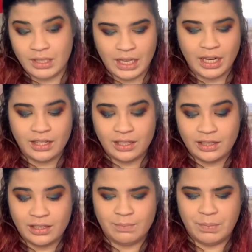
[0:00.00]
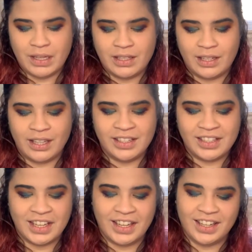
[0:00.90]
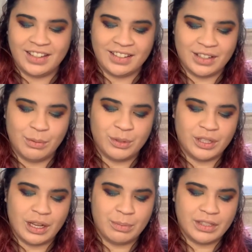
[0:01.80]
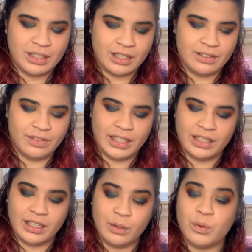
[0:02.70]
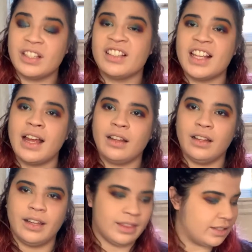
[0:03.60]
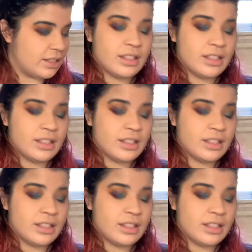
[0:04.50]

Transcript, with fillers: It's basically saying almost the opposite, kind of like, it was exactly like this.